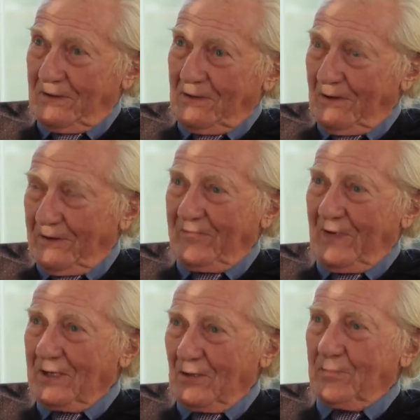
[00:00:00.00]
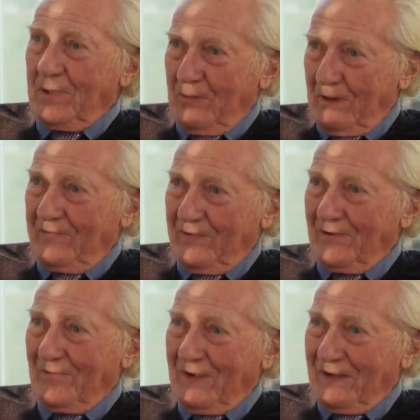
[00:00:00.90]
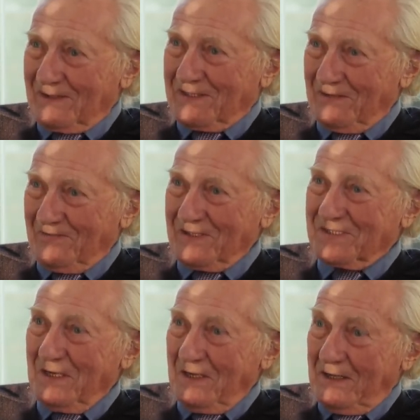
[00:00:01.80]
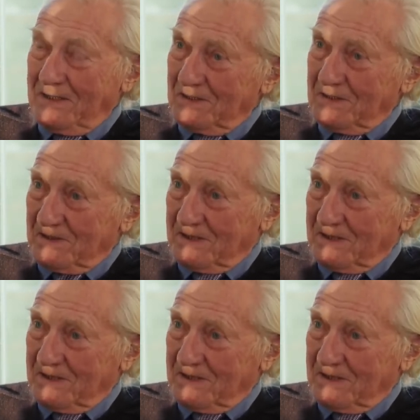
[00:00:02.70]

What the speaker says: lot of idle people living on the health service. It is the